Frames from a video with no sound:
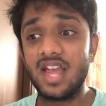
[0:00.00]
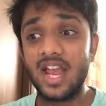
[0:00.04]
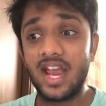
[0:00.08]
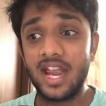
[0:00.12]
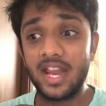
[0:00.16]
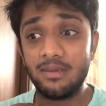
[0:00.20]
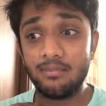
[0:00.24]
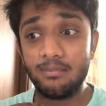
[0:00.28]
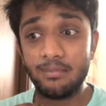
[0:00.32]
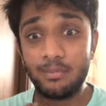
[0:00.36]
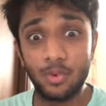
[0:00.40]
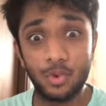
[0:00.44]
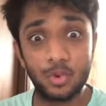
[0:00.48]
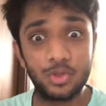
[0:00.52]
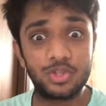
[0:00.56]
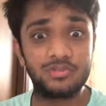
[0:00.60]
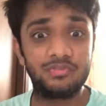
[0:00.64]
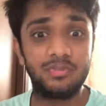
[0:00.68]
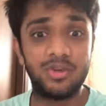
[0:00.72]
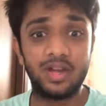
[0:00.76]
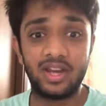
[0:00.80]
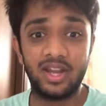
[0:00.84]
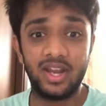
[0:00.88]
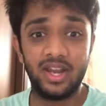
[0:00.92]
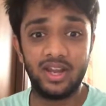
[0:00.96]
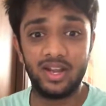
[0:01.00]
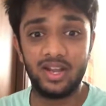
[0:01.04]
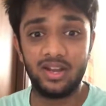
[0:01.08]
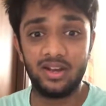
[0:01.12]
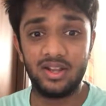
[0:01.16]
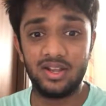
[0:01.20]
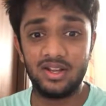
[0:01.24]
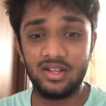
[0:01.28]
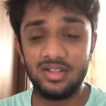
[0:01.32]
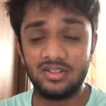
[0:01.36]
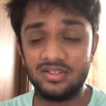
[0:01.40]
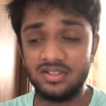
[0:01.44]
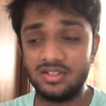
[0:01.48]
and post-market
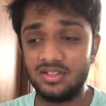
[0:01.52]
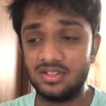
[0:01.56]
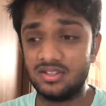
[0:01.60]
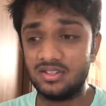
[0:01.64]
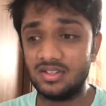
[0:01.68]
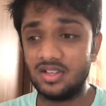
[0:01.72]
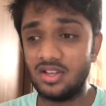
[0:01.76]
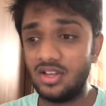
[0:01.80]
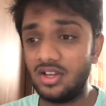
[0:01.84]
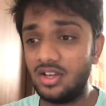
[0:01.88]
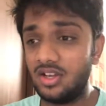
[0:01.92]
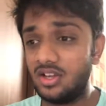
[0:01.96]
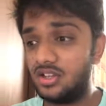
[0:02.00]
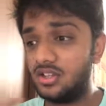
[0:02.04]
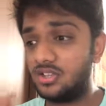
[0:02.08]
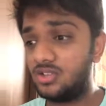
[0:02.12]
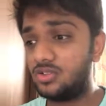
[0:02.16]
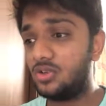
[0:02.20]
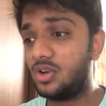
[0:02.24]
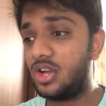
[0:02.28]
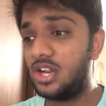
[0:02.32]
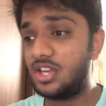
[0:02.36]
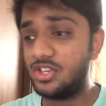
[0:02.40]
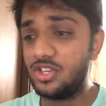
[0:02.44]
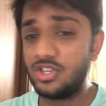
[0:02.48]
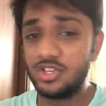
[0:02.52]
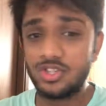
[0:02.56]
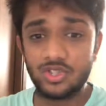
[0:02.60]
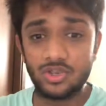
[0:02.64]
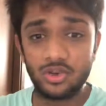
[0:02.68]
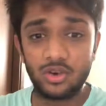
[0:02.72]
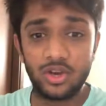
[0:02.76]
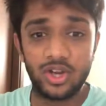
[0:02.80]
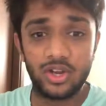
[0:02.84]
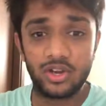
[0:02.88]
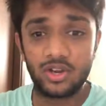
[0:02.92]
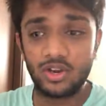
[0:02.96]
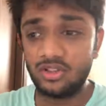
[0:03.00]
analysis. So I'll just show
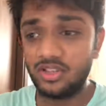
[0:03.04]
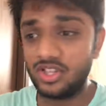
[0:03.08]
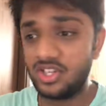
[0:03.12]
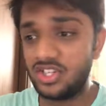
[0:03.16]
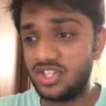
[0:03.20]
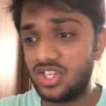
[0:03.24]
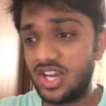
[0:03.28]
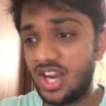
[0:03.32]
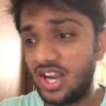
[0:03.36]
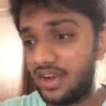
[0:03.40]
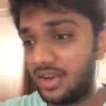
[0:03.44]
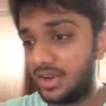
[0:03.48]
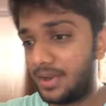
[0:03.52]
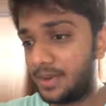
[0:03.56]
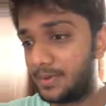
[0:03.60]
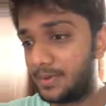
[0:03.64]
it on the chat.